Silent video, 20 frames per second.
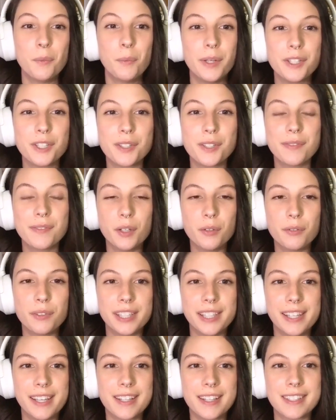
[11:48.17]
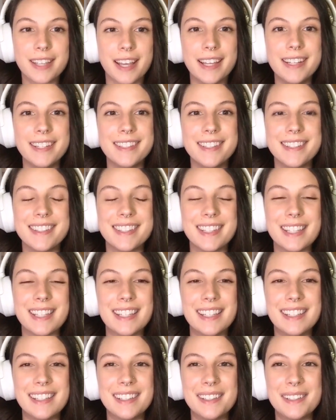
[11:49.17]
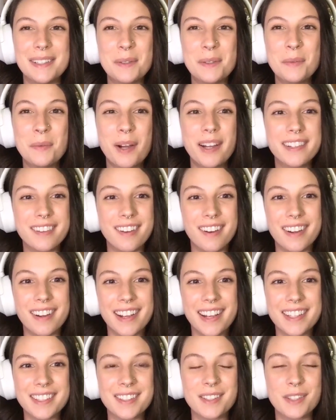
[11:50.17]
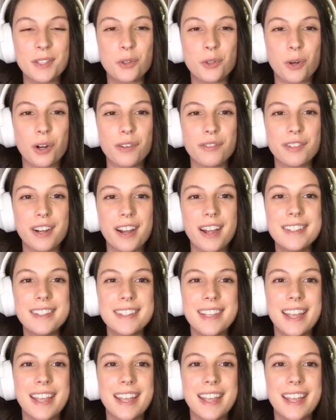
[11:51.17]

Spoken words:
we just feel really excited to see what God has in store for us.